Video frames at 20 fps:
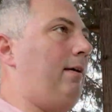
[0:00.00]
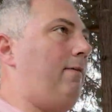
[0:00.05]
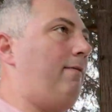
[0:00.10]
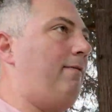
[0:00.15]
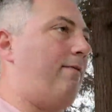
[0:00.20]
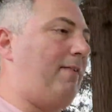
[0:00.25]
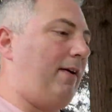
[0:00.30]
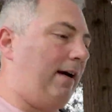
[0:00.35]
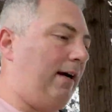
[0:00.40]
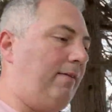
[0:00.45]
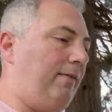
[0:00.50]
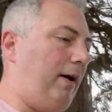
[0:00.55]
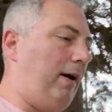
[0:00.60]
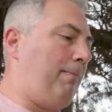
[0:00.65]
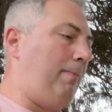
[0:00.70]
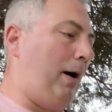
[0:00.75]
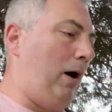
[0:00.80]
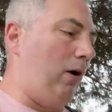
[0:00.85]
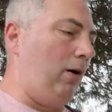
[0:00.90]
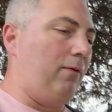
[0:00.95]
Very, very
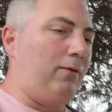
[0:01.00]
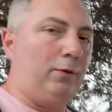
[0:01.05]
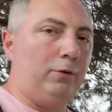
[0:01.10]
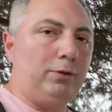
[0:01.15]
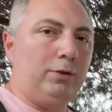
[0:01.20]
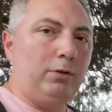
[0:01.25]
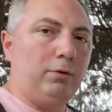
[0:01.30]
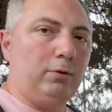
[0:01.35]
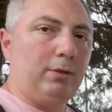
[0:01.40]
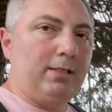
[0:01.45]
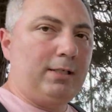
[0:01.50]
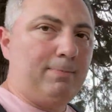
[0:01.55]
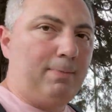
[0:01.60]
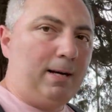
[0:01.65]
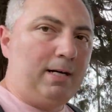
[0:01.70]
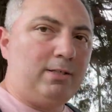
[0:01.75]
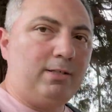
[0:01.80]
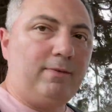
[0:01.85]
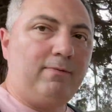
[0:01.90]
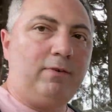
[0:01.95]
powerful tool,
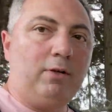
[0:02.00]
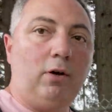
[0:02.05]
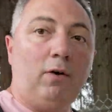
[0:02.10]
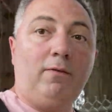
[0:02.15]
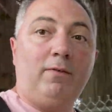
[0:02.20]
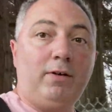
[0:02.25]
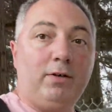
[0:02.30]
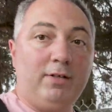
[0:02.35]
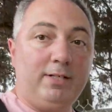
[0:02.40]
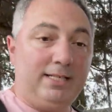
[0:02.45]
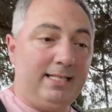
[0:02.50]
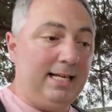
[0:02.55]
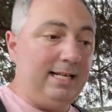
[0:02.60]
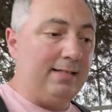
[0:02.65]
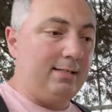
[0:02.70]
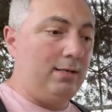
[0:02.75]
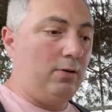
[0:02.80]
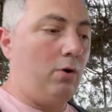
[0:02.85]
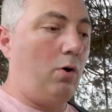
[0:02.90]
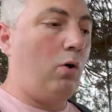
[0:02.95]
especially if you know for your
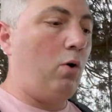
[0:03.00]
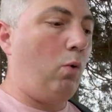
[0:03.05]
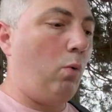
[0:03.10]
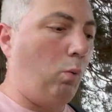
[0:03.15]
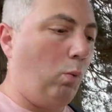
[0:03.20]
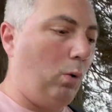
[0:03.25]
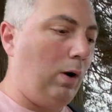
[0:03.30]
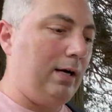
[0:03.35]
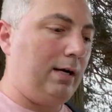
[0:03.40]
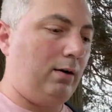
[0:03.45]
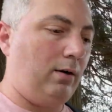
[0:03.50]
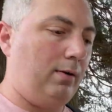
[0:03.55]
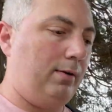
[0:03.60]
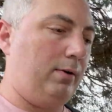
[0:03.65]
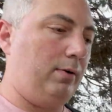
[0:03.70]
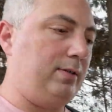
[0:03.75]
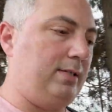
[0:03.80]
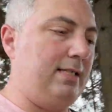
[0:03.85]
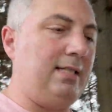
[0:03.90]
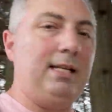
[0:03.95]
season, what are
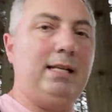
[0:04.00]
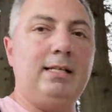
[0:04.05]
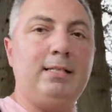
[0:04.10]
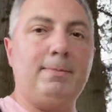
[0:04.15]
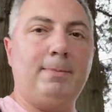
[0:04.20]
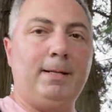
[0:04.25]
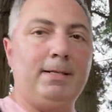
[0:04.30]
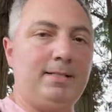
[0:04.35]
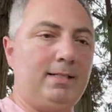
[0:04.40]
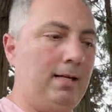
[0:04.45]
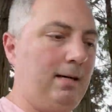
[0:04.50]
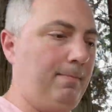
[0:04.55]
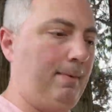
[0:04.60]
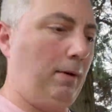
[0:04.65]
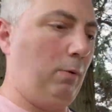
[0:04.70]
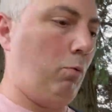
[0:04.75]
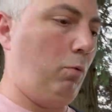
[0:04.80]
those city spawns going to be?